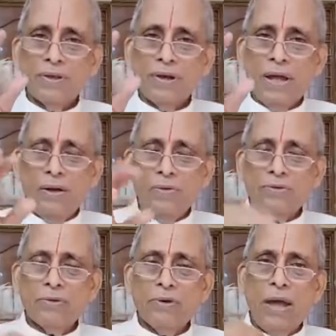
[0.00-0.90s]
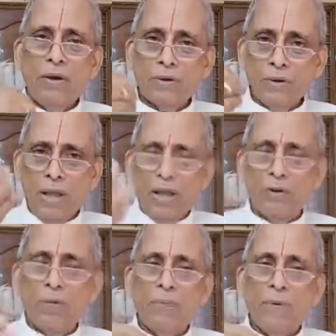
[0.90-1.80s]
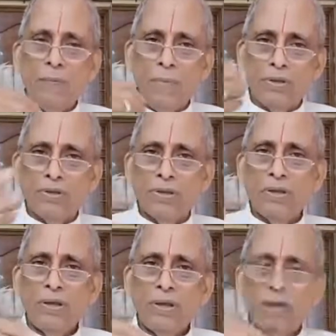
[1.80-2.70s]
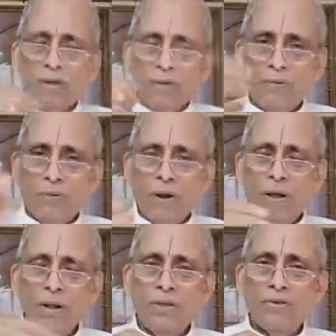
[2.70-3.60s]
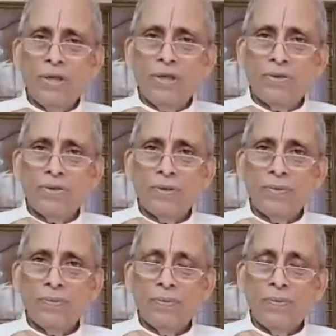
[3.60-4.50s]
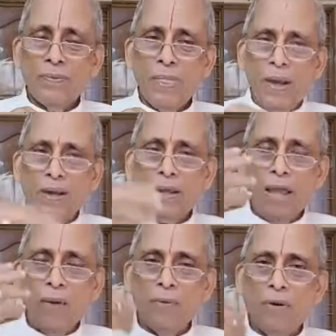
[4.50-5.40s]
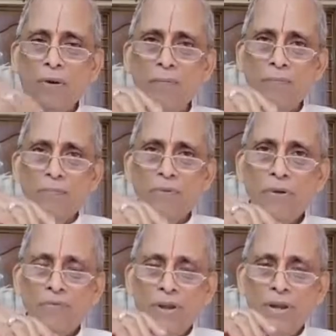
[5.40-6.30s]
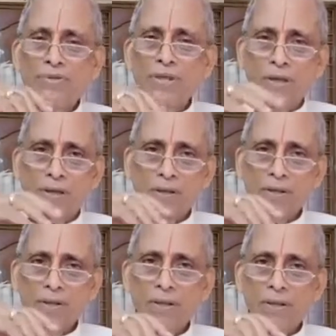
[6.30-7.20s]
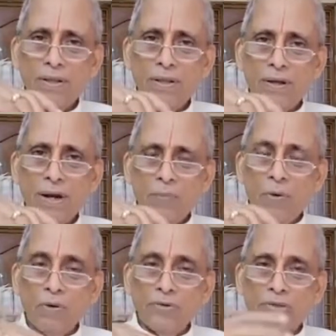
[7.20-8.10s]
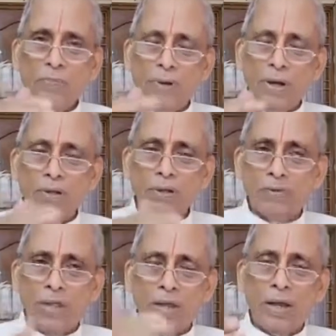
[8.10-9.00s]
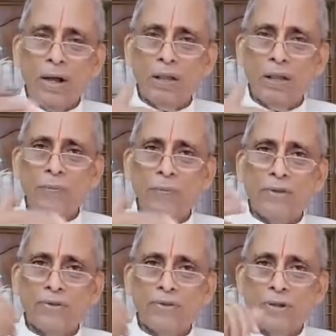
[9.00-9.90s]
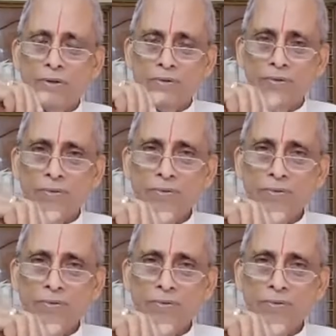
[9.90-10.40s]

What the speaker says: I have to pay much for all these things, and came home very sick and more sick because of taking all these medicines also.